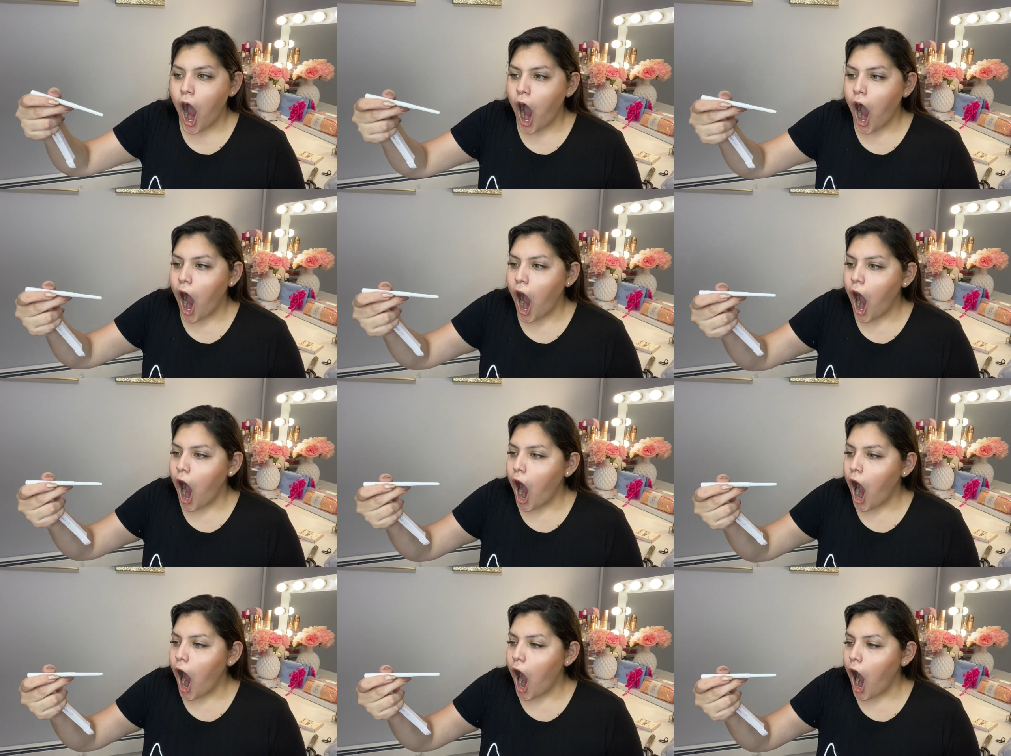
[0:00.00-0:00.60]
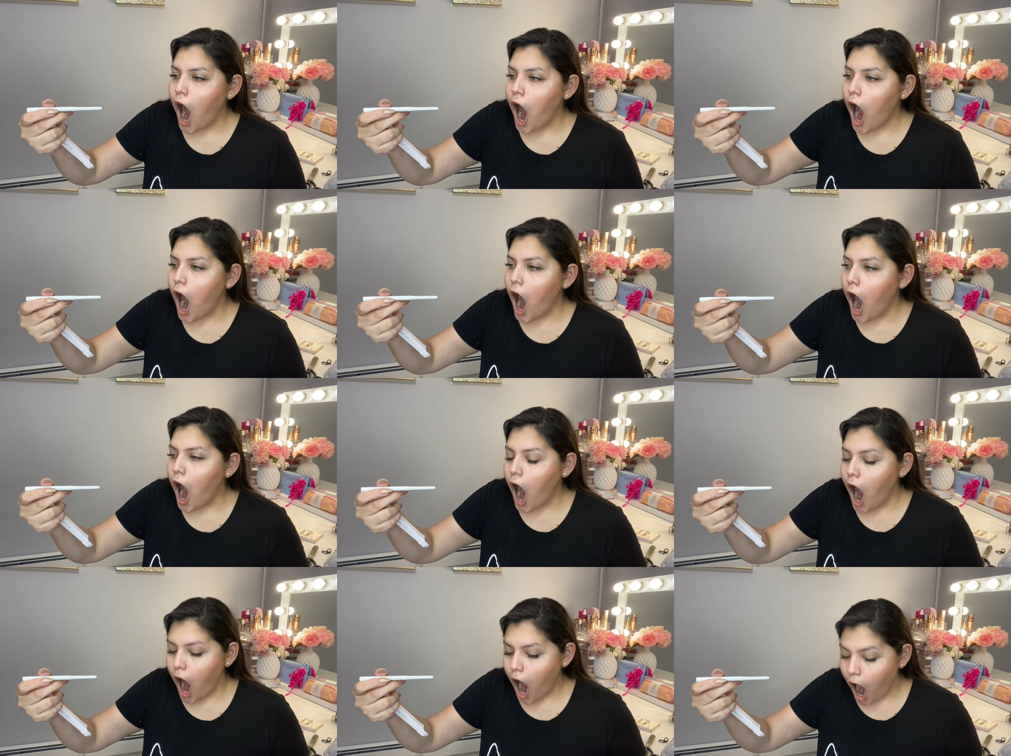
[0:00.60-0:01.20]

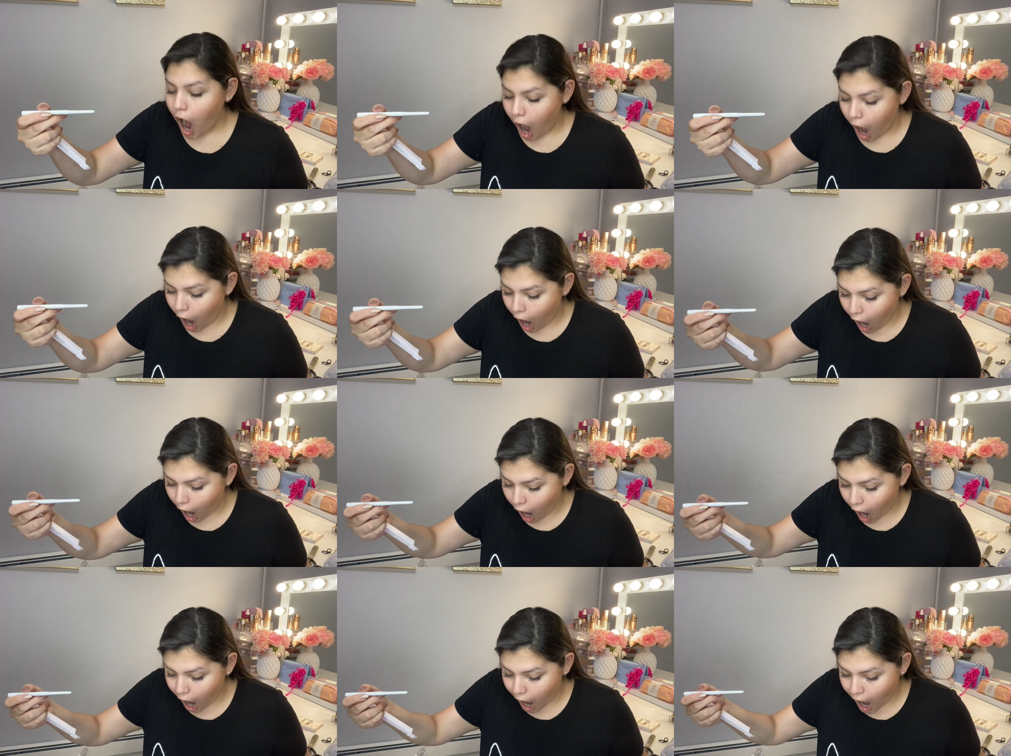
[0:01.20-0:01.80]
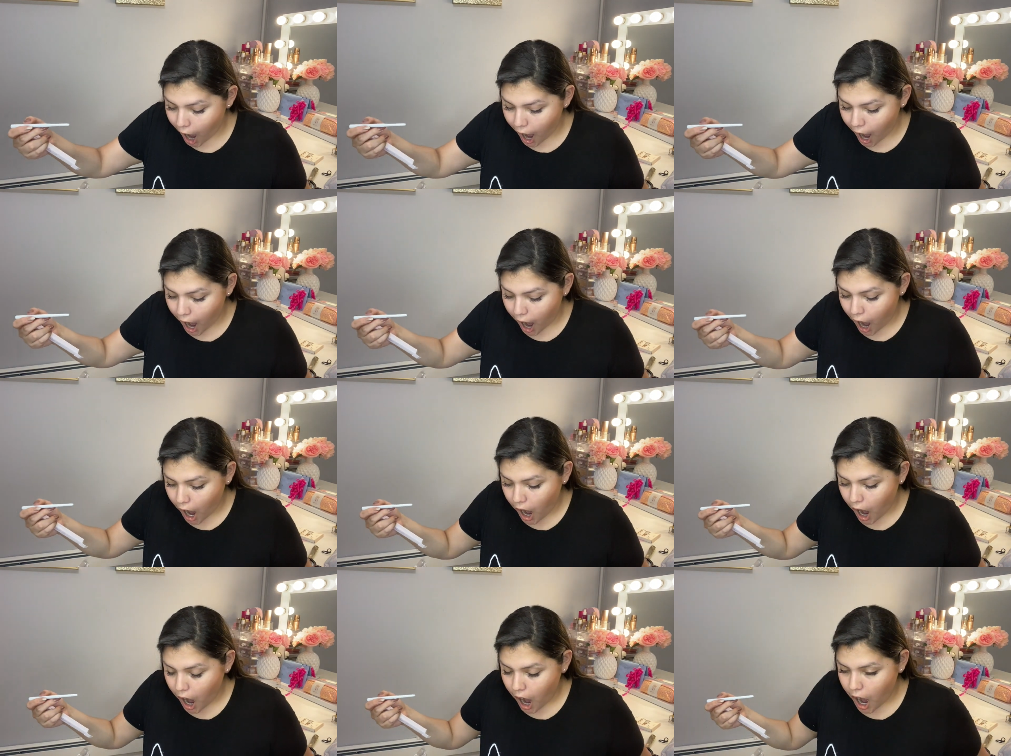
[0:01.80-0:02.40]

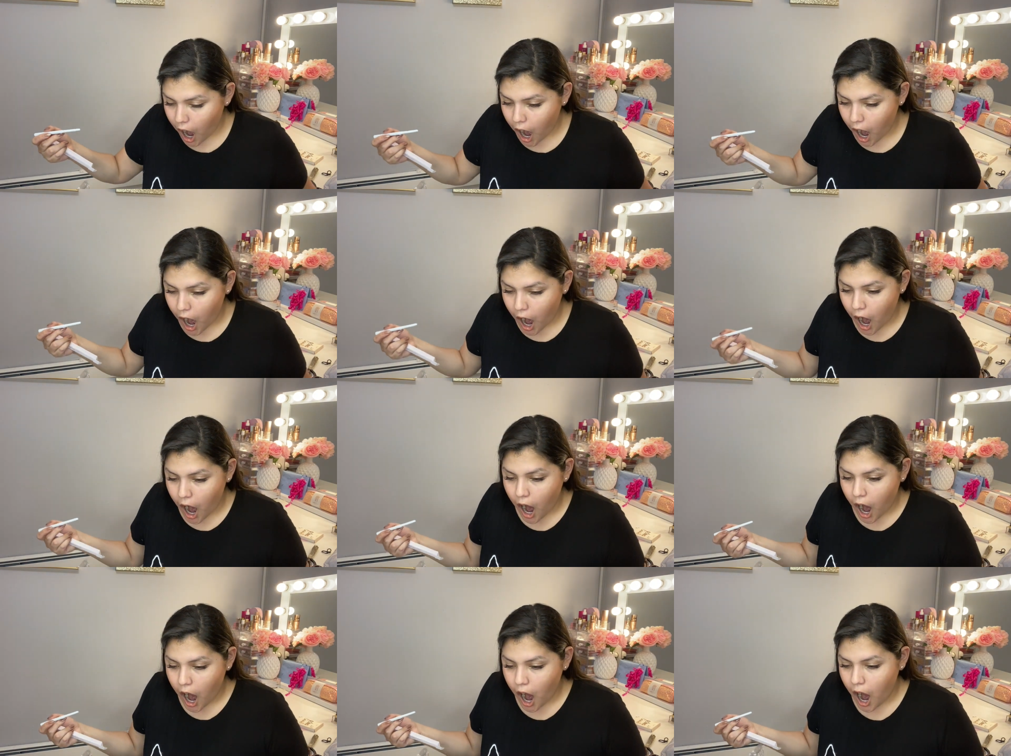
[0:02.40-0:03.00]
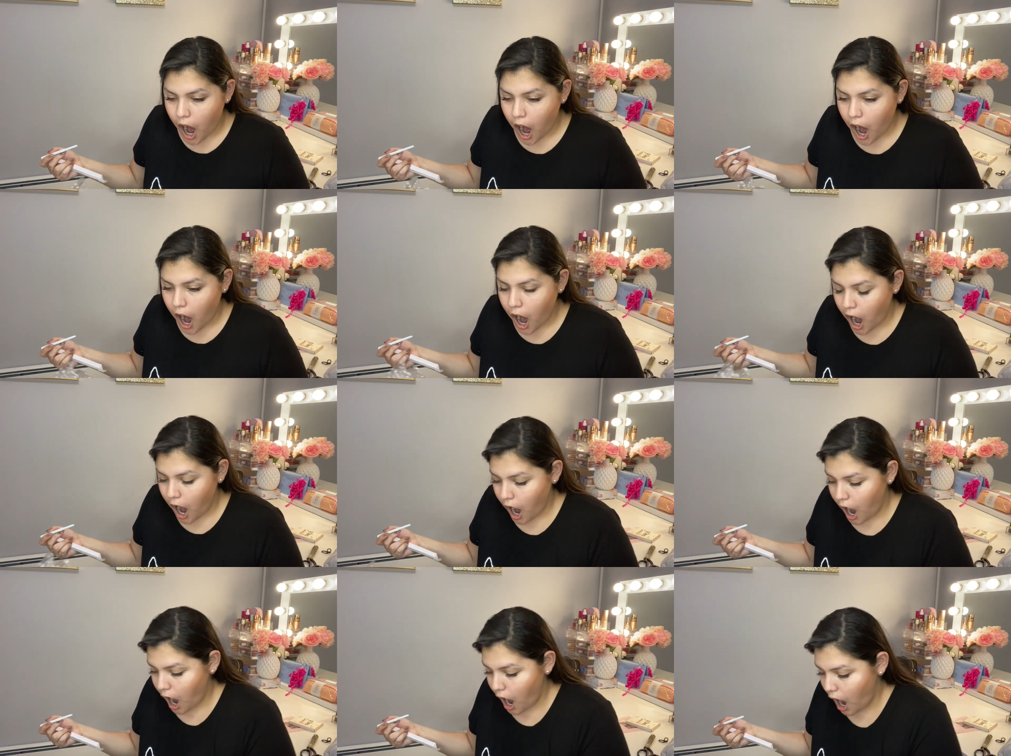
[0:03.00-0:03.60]

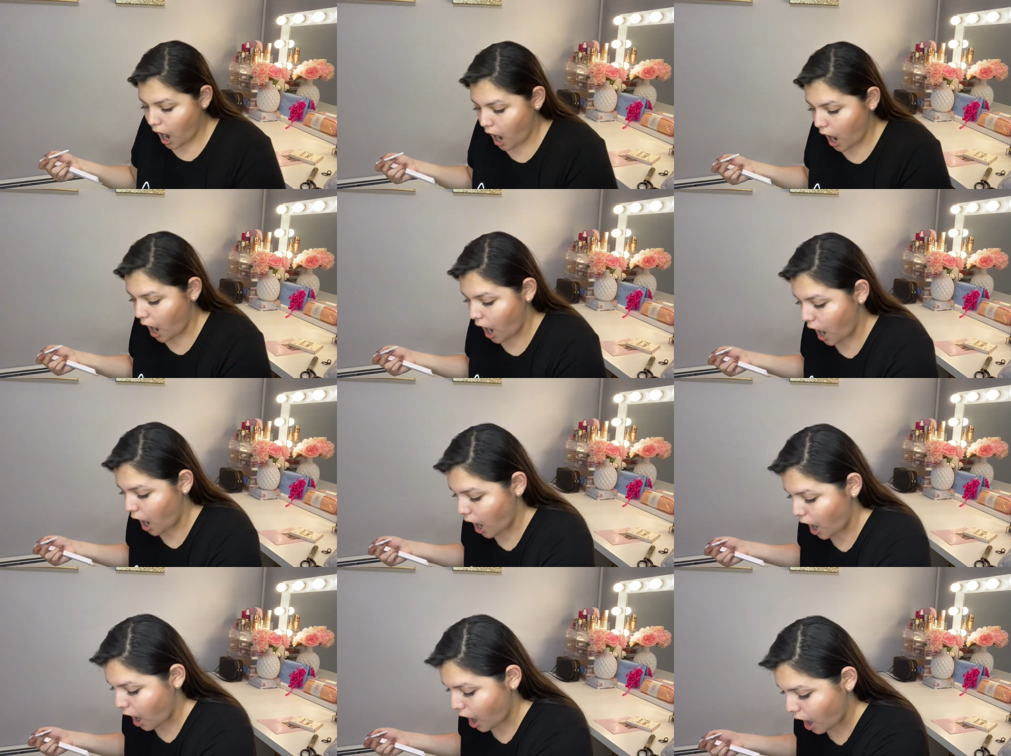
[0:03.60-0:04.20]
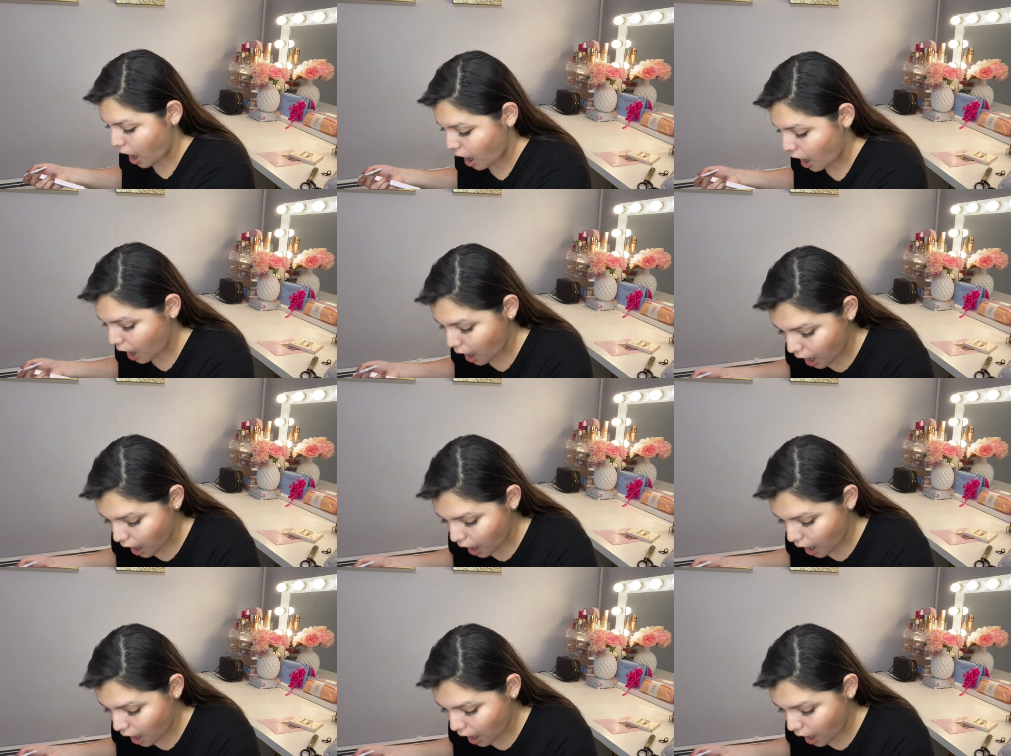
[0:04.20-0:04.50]
Nothing is said.